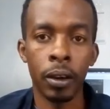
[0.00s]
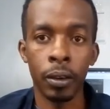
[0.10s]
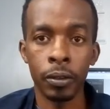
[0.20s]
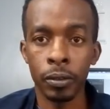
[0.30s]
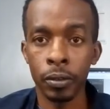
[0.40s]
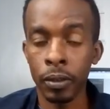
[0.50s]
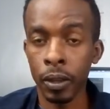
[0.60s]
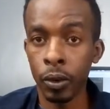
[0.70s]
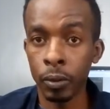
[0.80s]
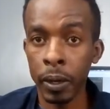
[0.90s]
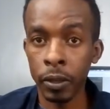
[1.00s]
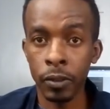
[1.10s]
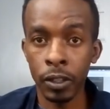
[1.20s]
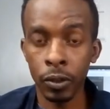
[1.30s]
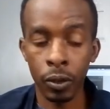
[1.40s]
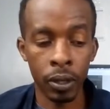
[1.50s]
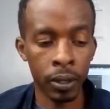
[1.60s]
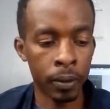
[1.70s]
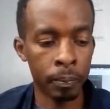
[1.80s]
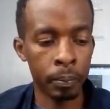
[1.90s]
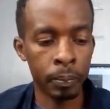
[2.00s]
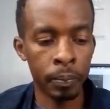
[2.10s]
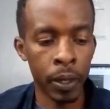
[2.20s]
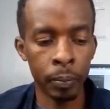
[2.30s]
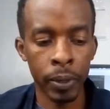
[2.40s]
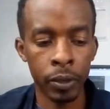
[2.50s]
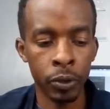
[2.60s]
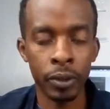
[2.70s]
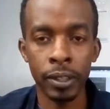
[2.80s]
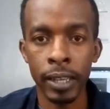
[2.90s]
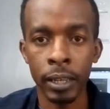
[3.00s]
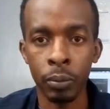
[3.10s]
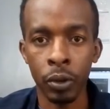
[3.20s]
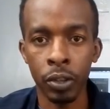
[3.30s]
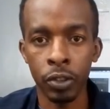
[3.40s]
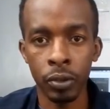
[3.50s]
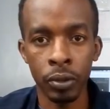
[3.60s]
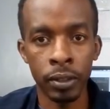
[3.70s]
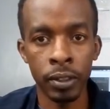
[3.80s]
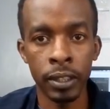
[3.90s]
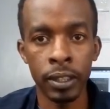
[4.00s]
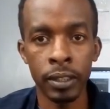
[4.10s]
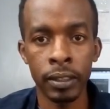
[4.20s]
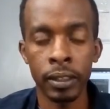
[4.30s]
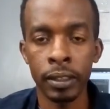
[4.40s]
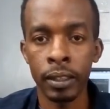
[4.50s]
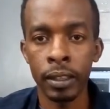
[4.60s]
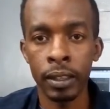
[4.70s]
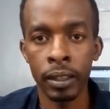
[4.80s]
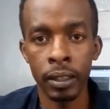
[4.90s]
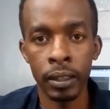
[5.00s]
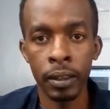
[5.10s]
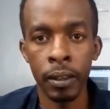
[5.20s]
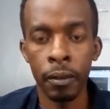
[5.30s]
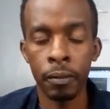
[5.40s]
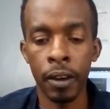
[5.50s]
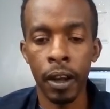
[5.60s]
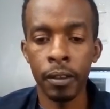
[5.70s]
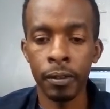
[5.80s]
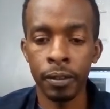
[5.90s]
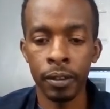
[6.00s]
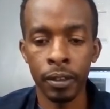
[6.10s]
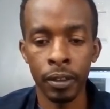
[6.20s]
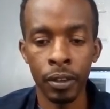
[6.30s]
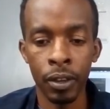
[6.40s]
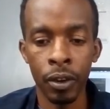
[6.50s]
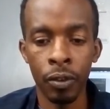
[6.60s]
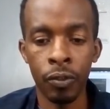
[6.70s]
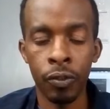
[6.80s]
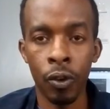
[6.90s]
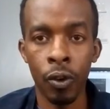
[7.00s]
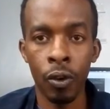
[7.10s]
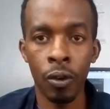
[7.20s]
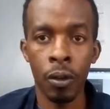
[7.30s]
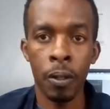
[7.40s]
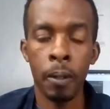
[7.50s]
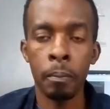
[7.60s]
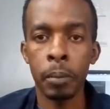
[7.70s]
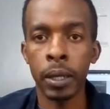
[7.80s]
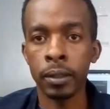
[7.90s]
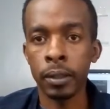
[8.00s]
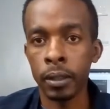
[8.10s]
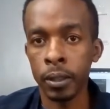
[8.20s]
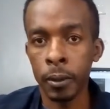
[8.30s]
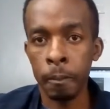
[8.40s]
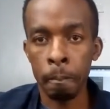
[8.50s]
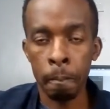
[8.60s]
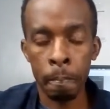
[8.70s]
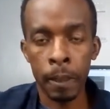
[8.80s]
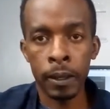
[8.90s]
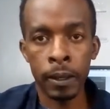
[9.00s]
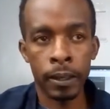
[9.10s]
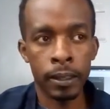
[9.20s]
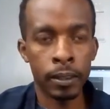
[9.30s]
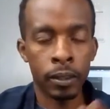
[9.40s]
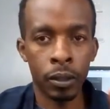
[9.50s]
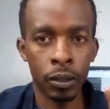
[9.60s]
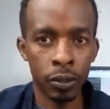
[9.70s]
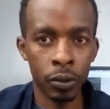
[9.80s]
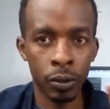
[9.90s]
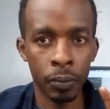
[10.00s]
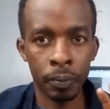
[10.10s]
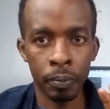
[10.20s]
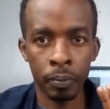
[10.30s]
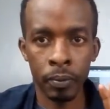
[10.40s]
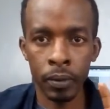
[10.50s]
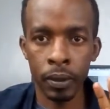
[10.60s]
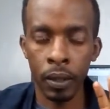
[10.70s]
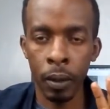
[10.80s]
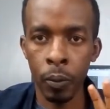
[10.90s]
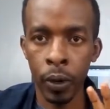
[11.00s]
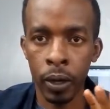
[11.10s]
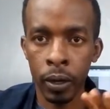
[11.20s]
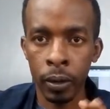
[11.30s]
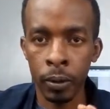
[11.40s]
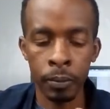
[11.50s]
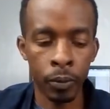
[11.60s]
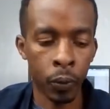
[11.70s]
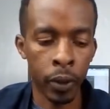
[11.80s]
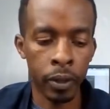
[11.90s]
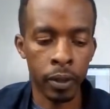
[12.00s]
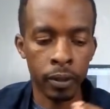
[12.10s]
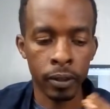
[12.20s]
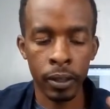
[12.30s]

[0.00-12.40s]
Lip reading: So the good part of this song, uses that progression 6 5 4, but there's also somewhere where there's